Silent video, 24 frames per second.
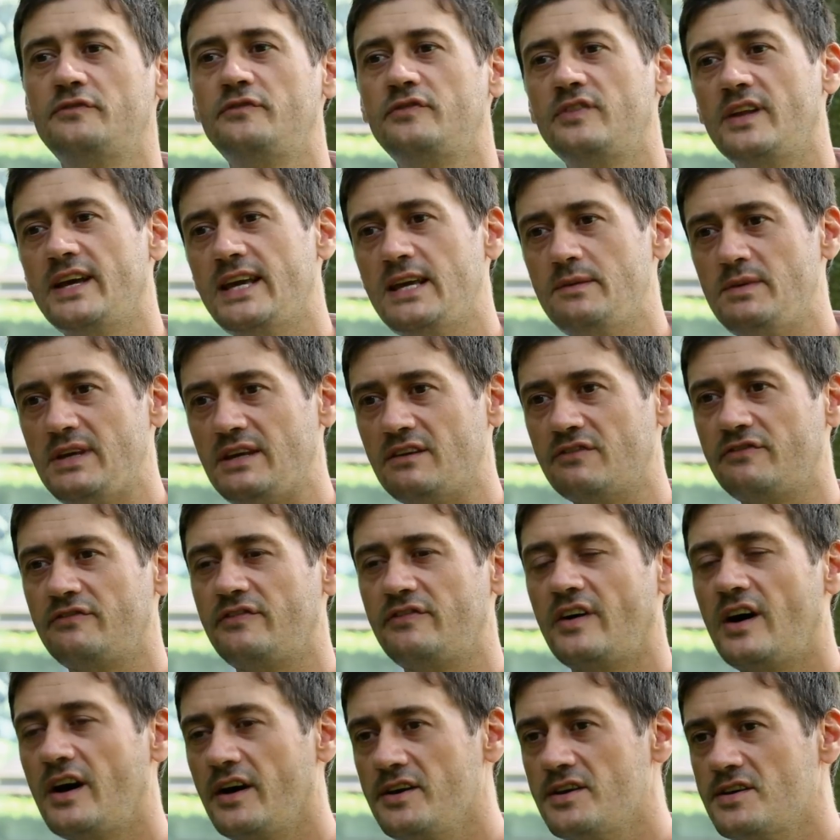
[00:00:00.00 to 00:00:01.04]
flaming
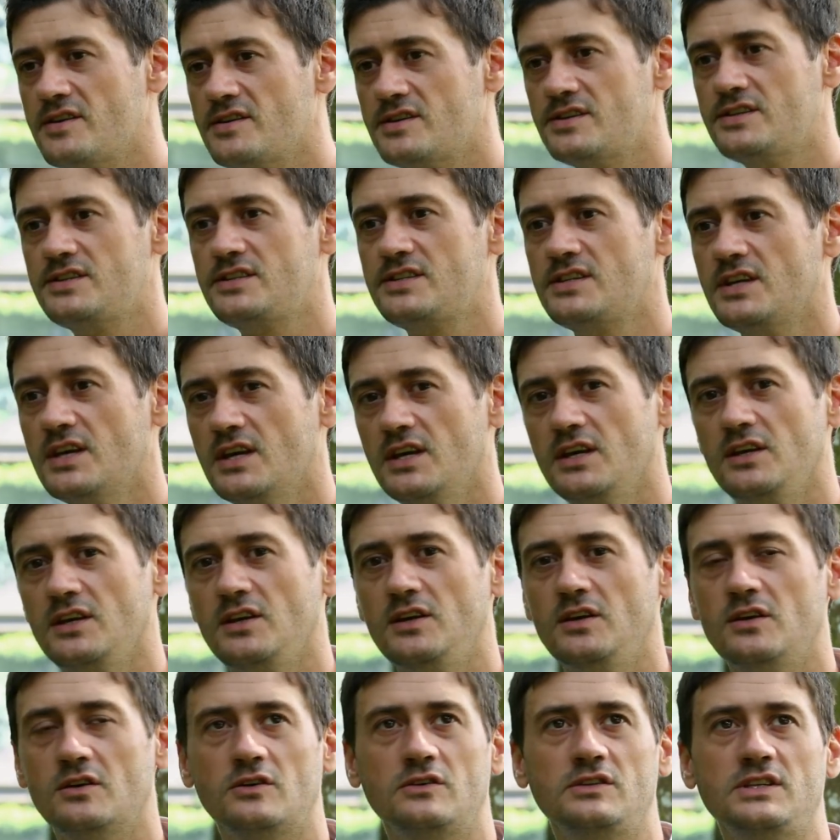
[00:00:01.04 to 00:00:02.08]
fires,
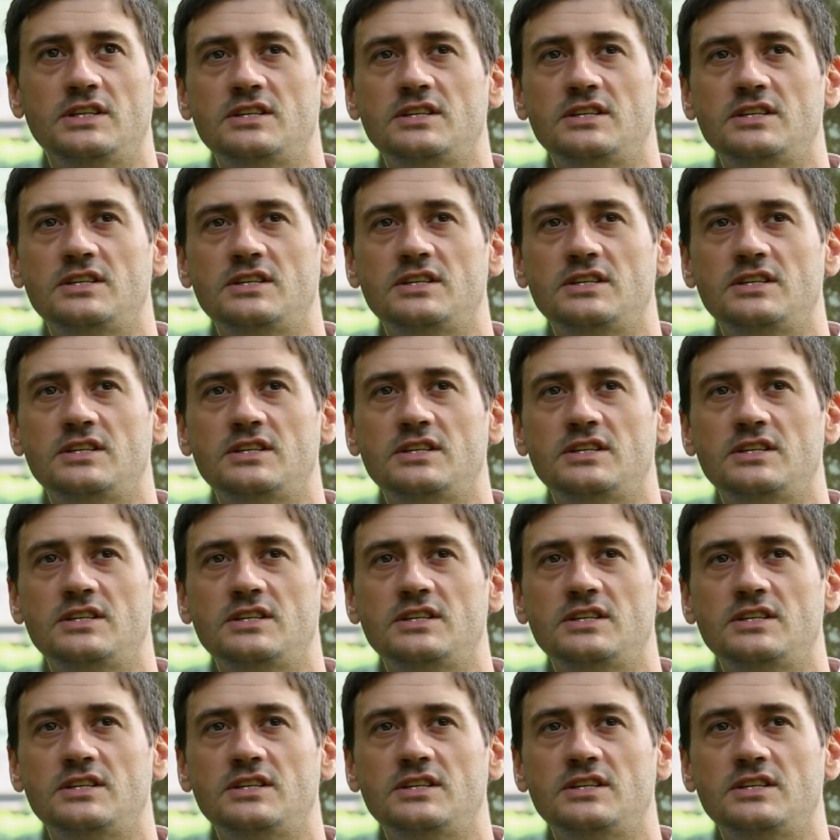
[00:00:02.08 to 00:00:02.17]
you know,